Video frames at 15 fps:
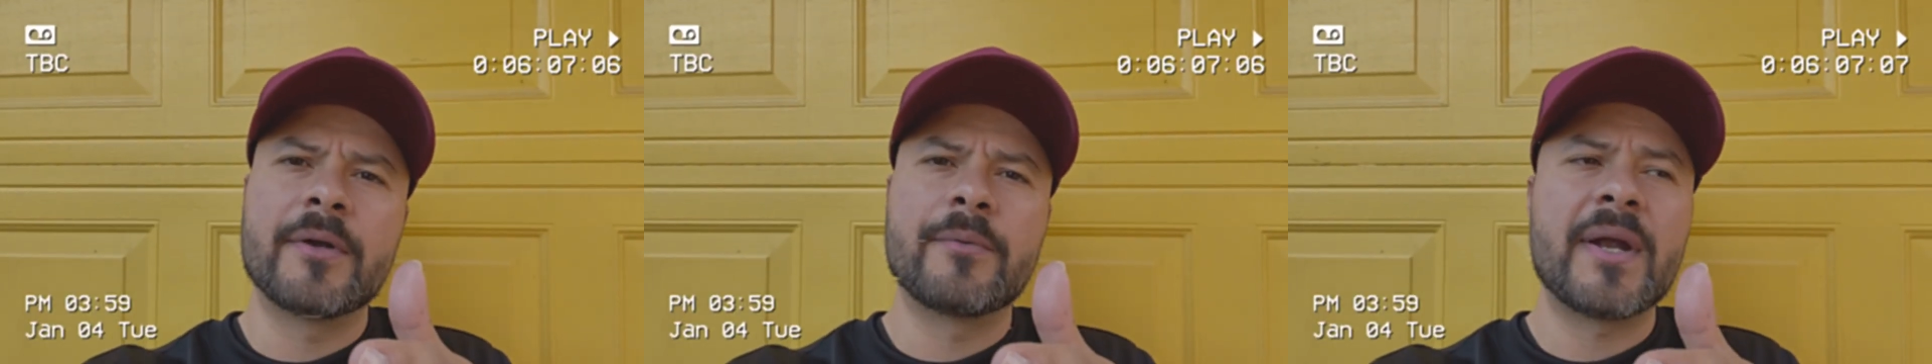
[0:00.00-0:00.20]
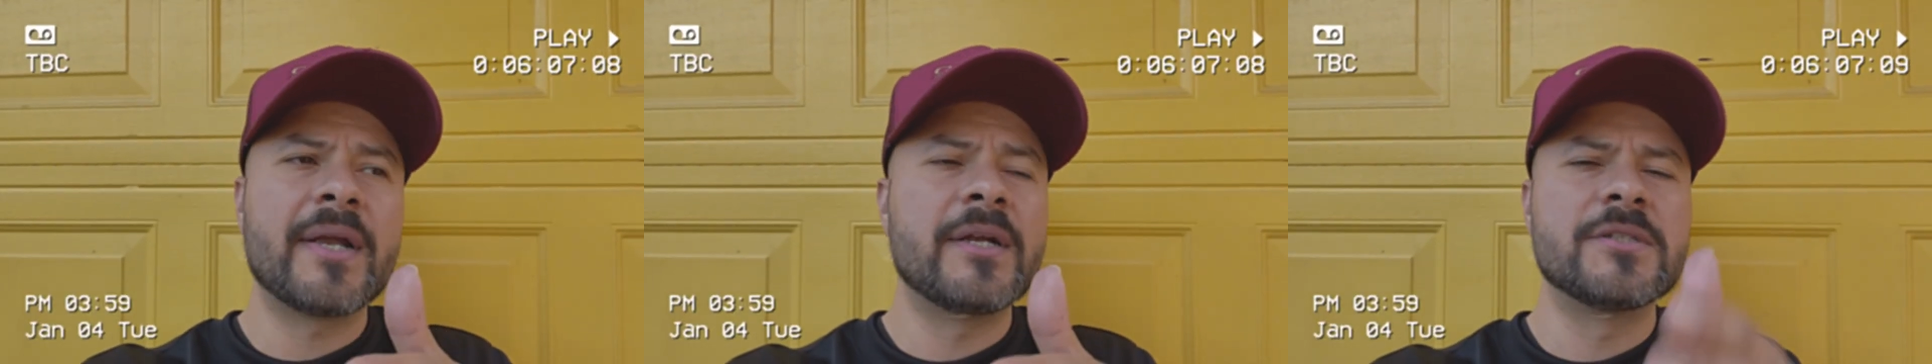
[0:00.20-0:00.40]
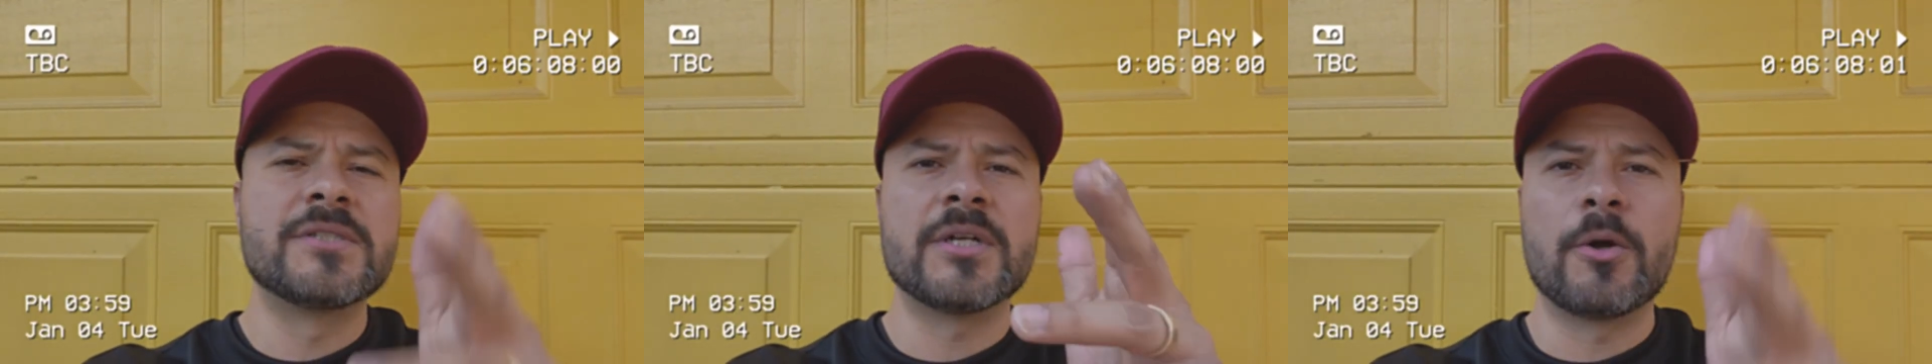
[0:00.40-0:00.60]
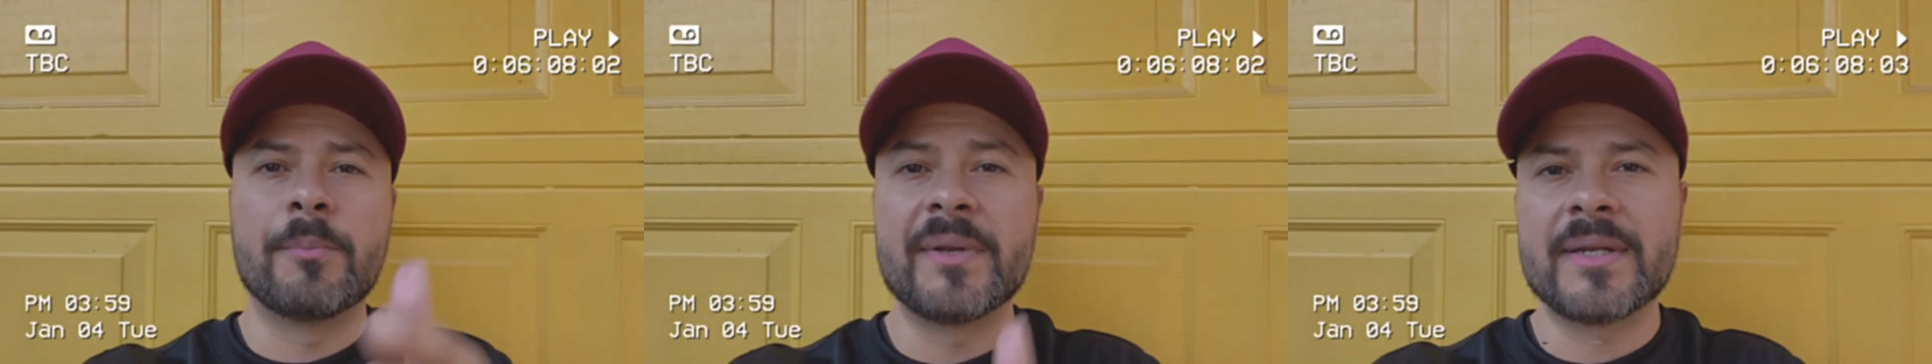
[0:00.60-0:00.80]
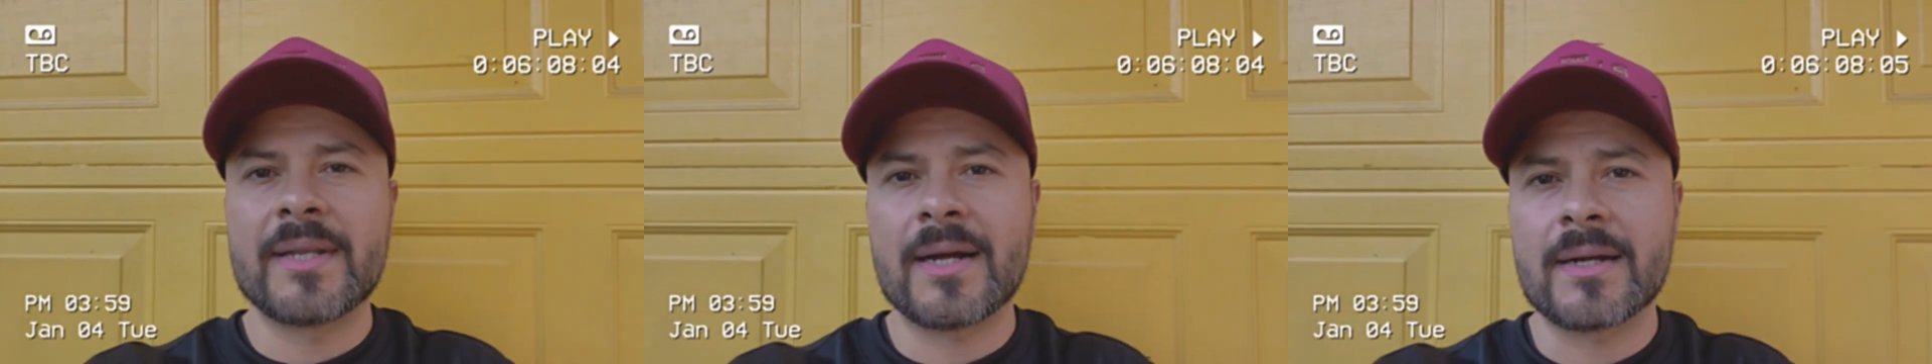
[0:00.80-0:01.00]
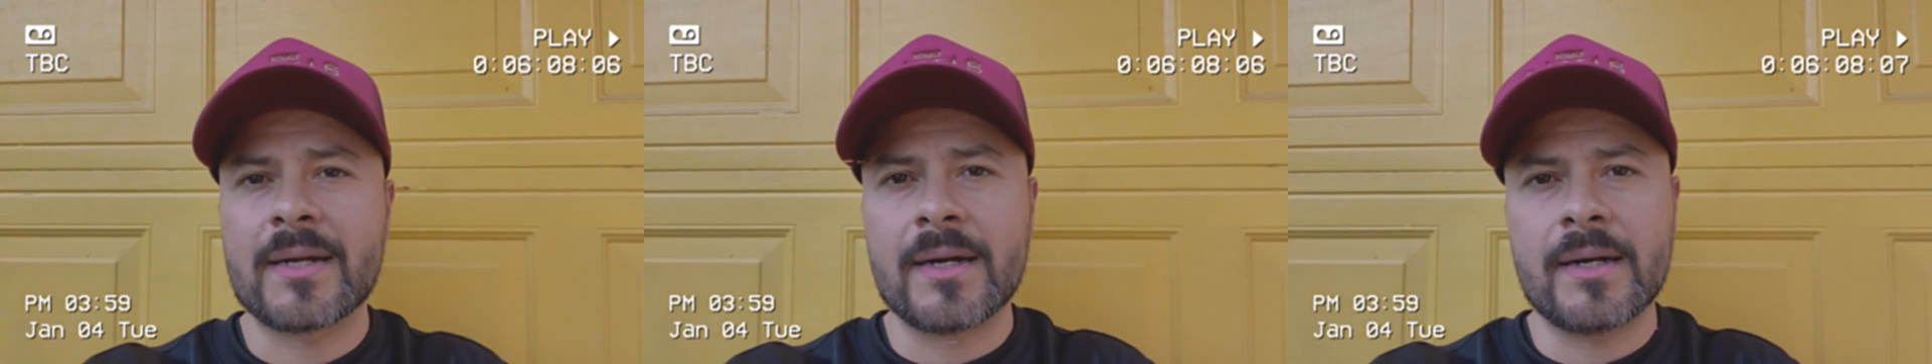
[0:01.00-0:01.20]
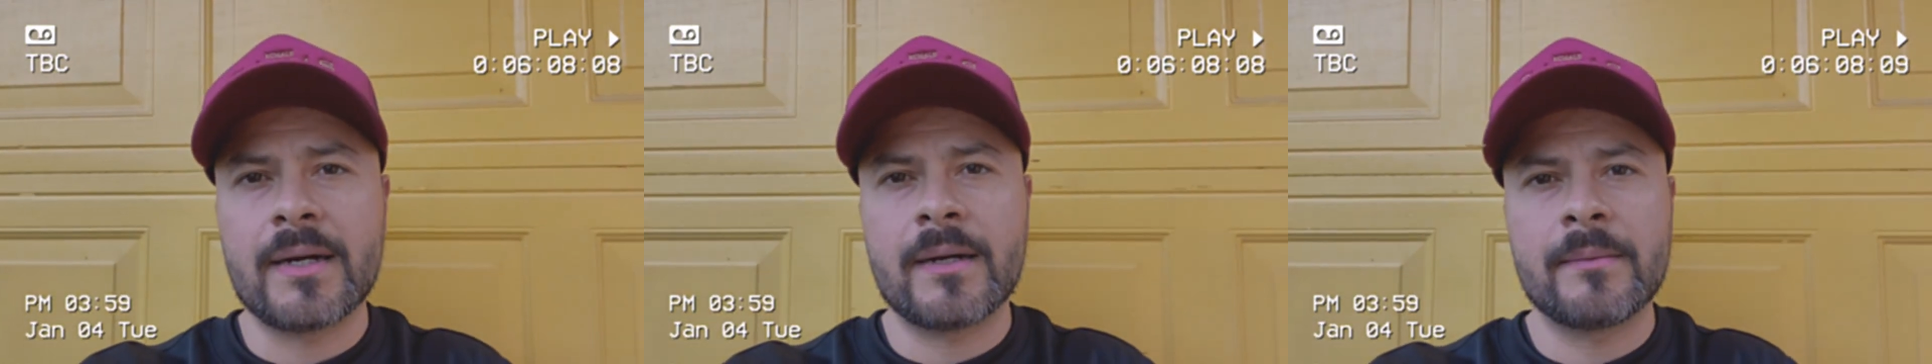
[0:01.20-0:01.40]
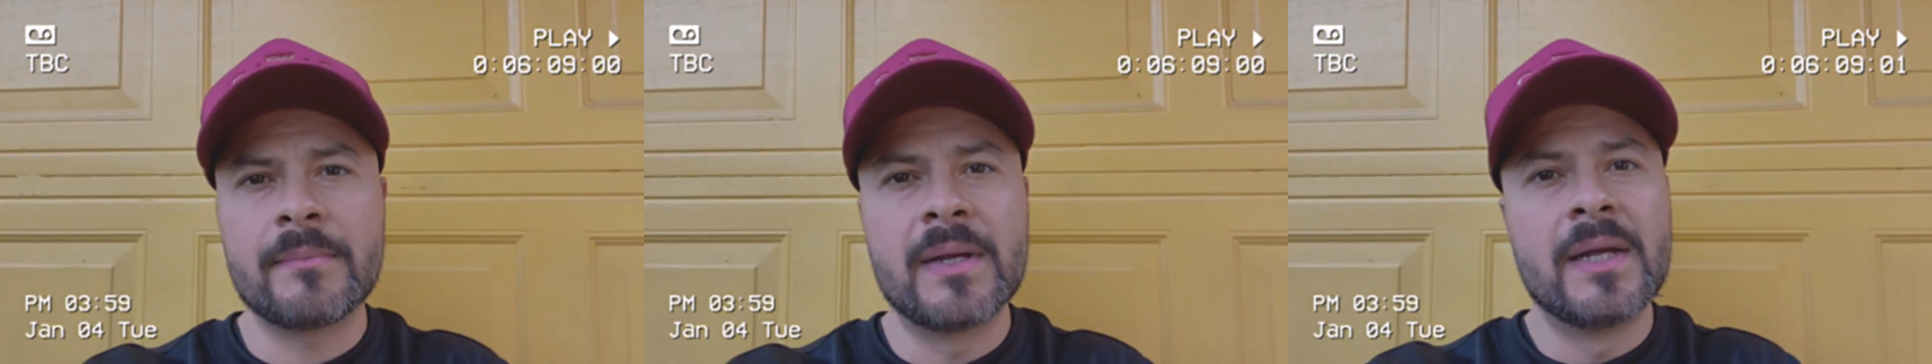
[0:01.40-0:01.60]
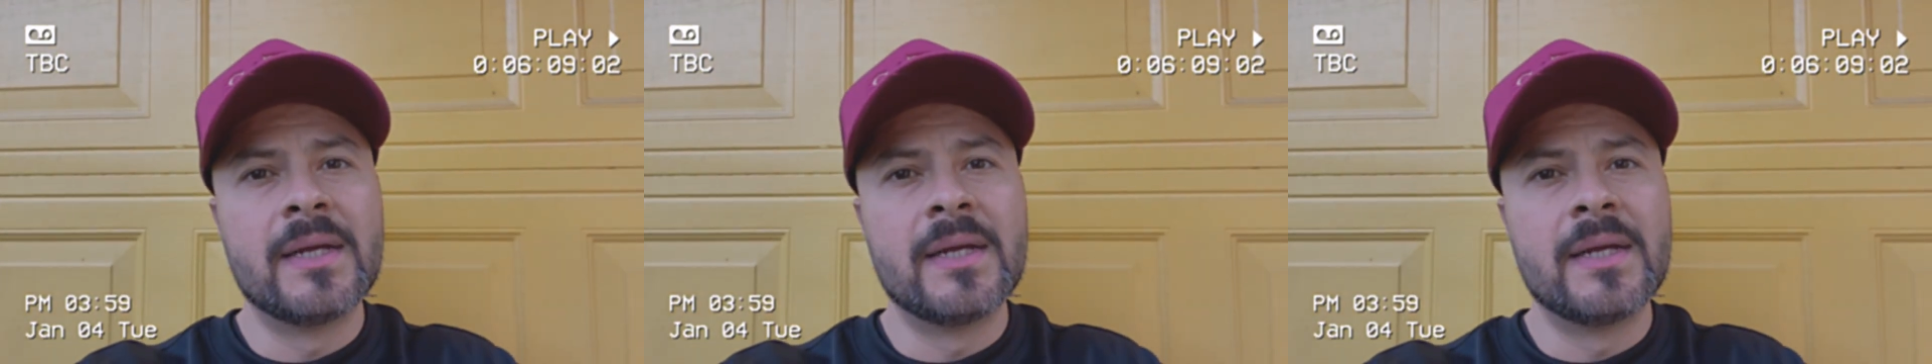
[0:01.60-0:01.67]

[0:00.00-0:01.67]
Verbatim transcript: right here, chingobling.com.